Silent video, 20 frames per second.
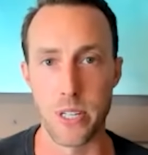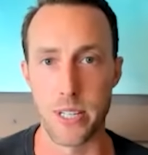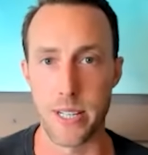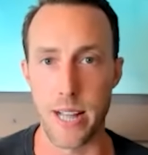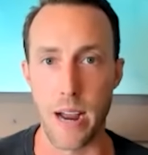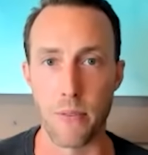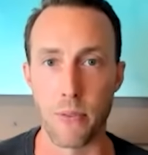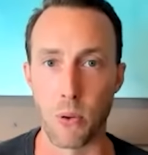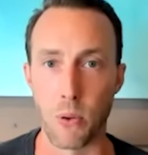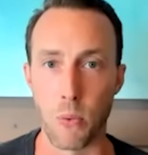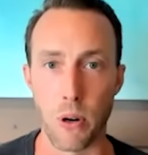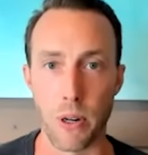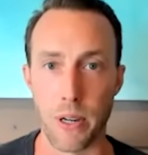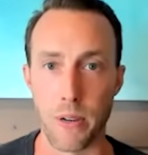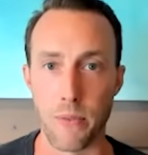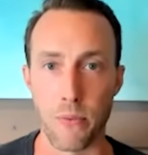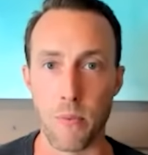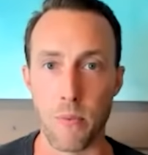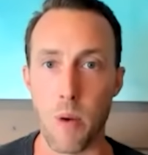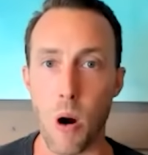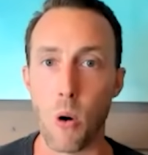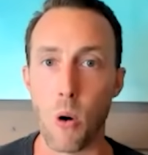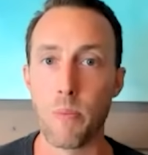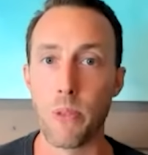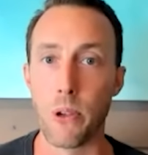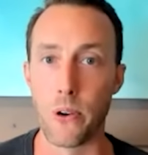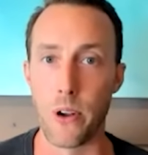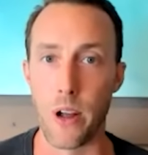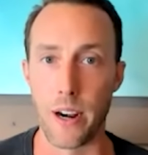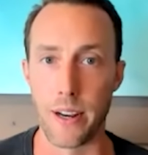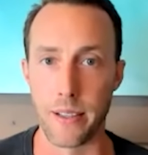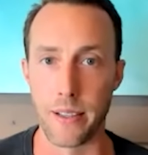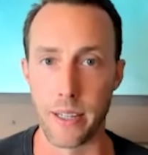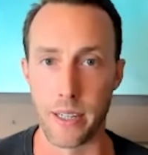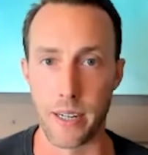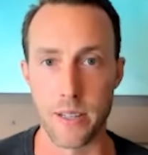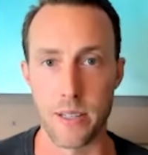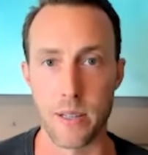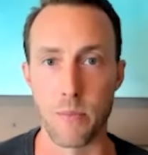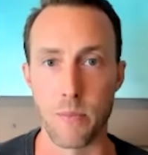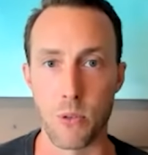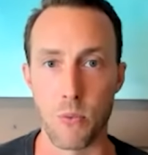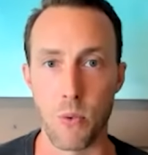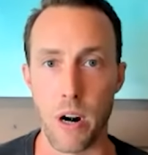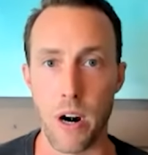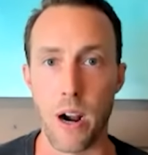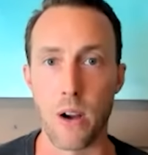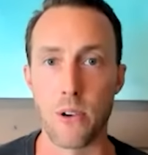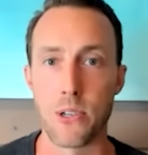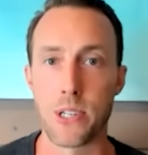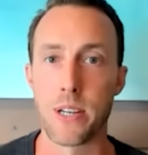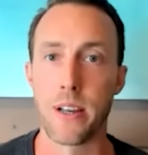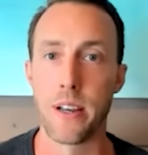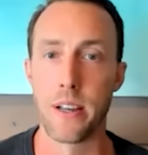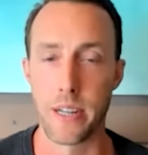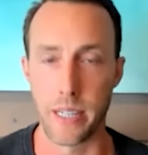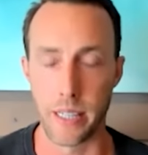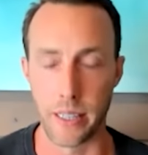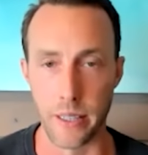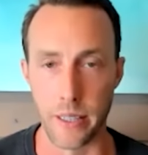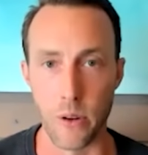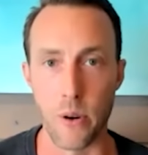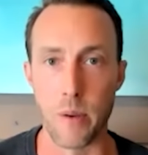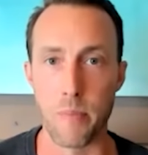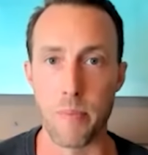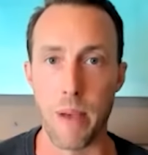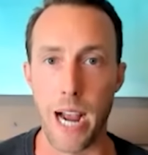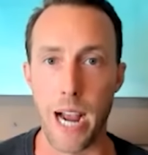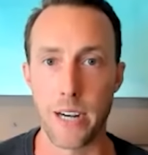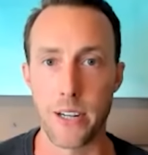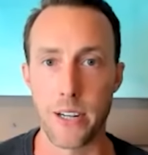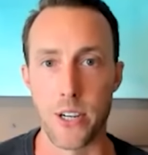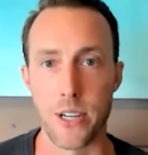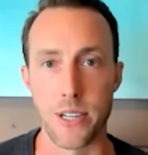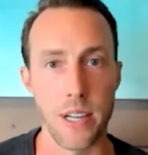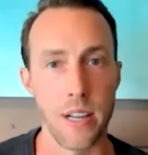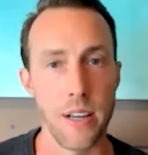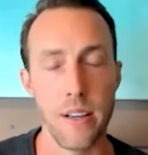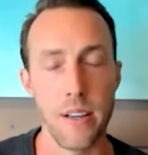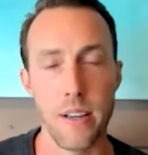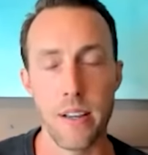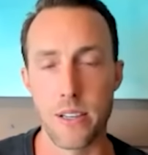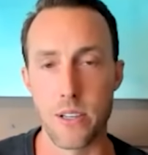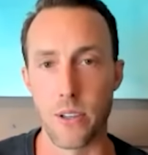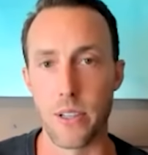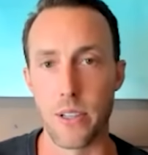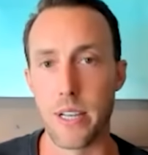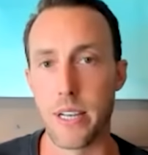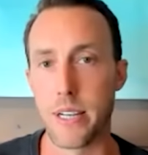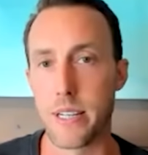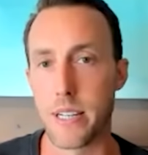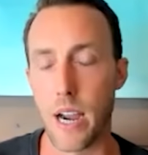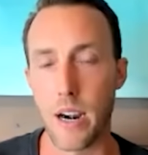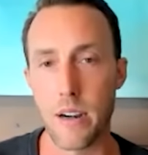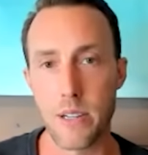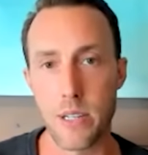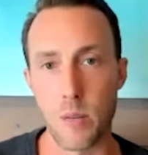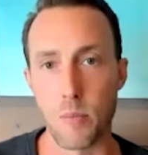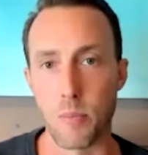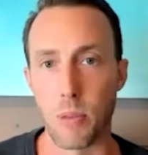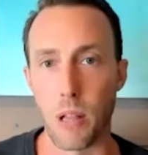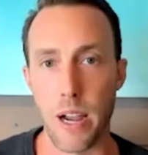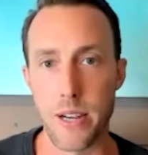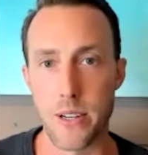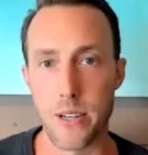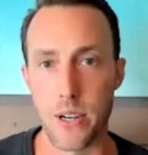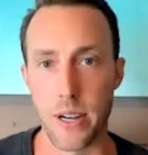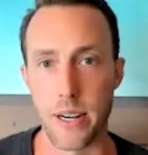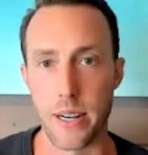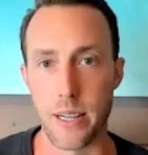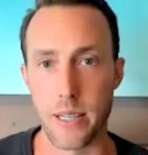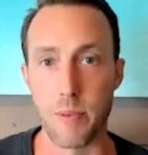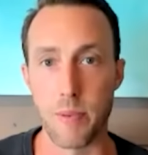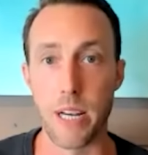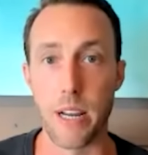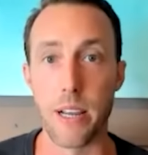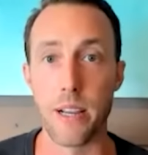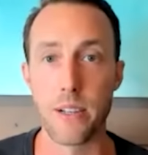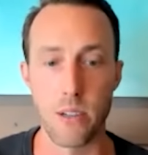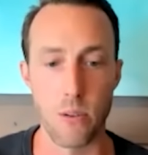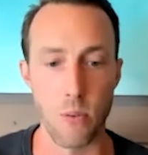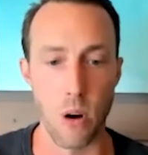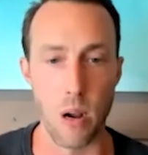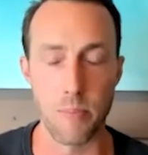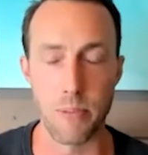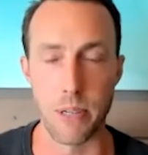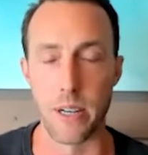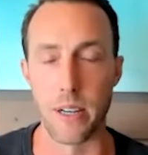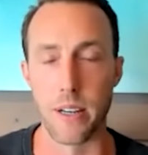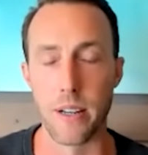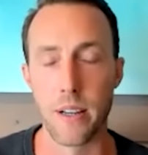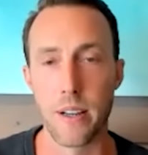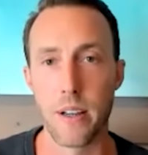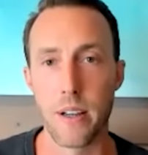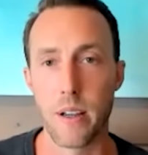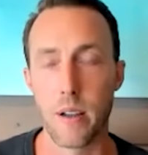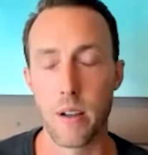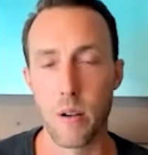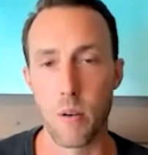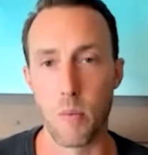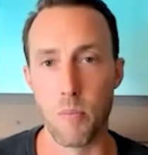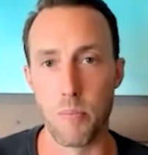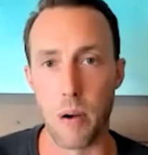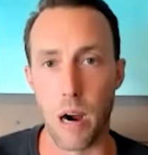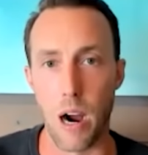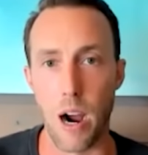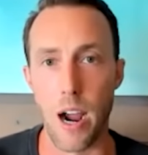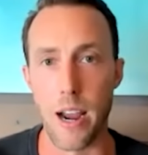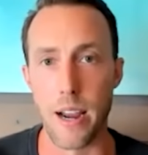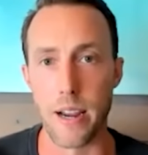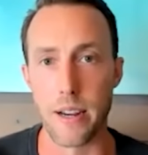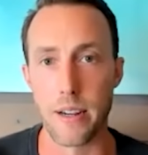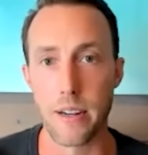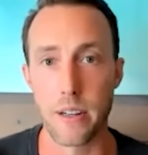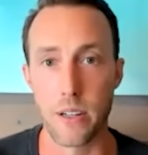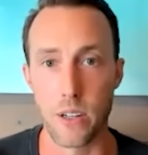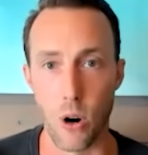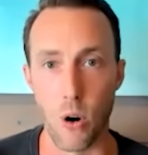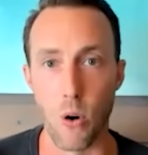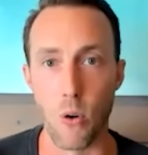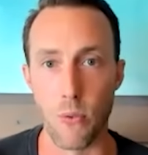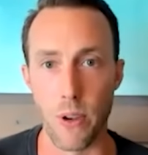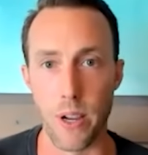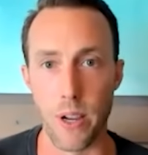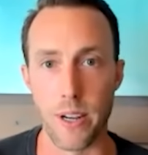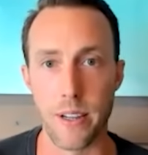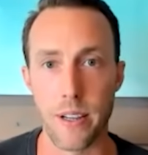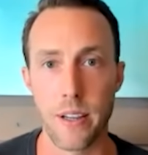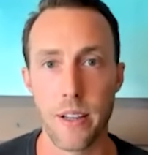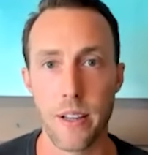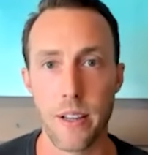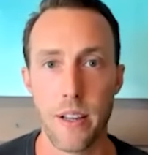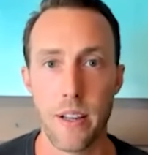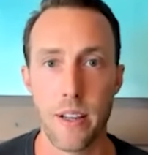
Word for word: of their staff are working from home. They're not in the customs warehouse clearing packages. So the entire supply chain has been interrupted by COVID.